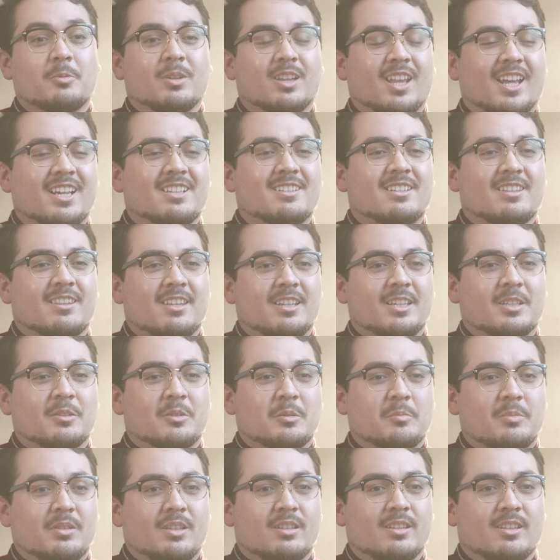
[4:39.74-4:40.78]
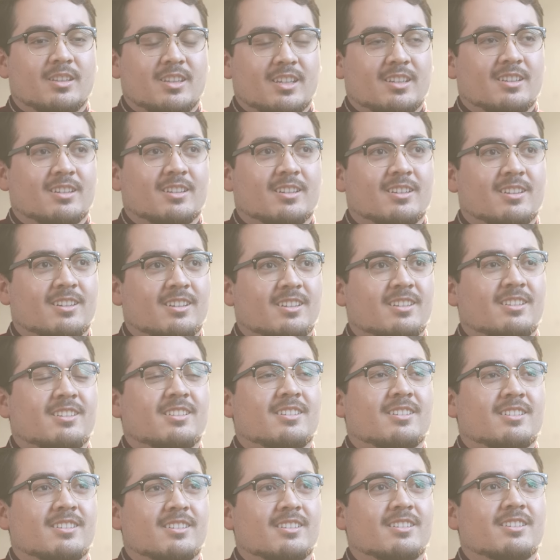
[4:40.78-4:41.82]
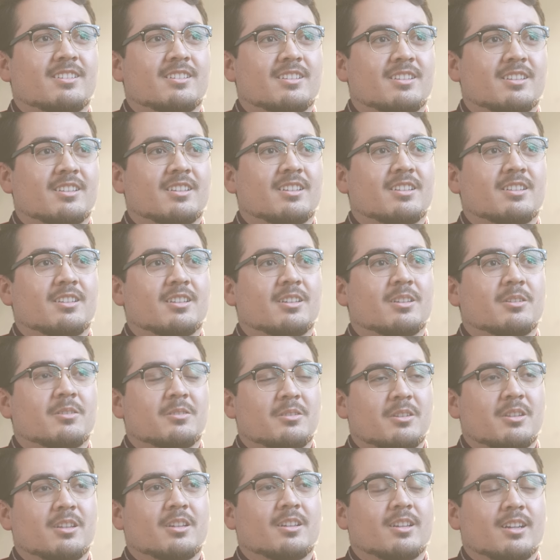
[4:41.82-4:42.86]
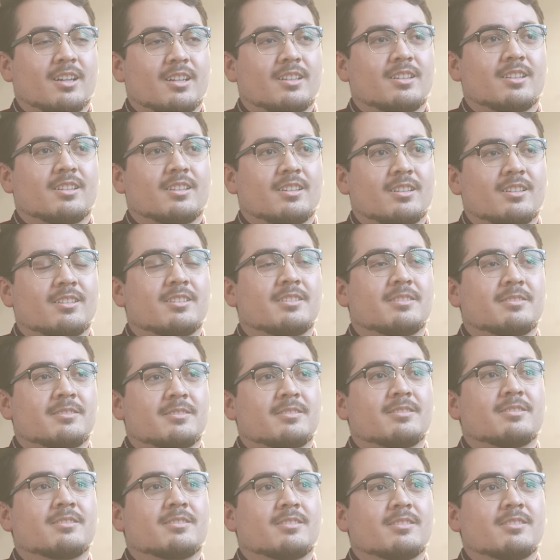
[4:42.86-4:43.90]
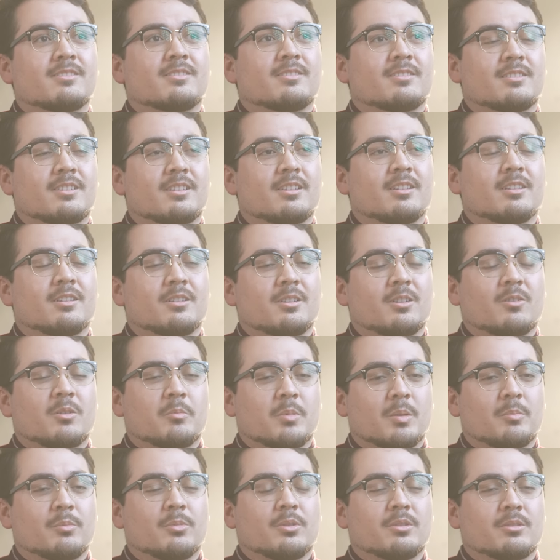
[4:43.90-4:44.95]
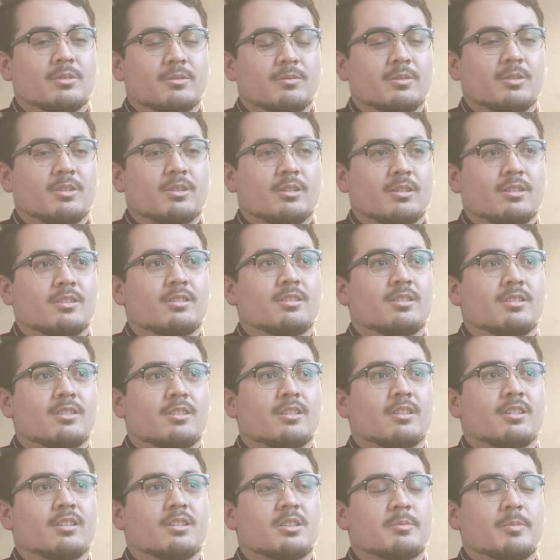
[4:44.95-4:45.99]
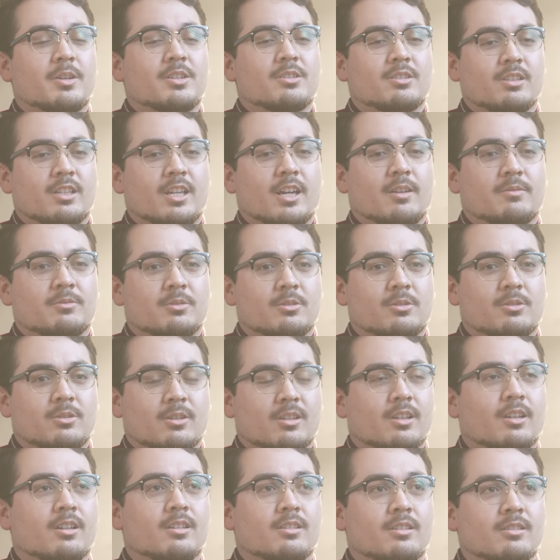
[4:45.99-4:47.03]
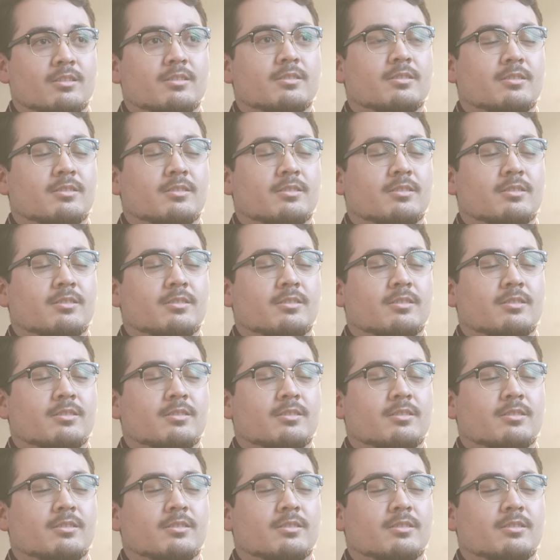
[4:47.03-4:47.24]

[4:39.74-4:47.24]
would like to think it would be the dhikr, the, the dhikr I do, the, the remembrance of Allah, uh, especially after Salah.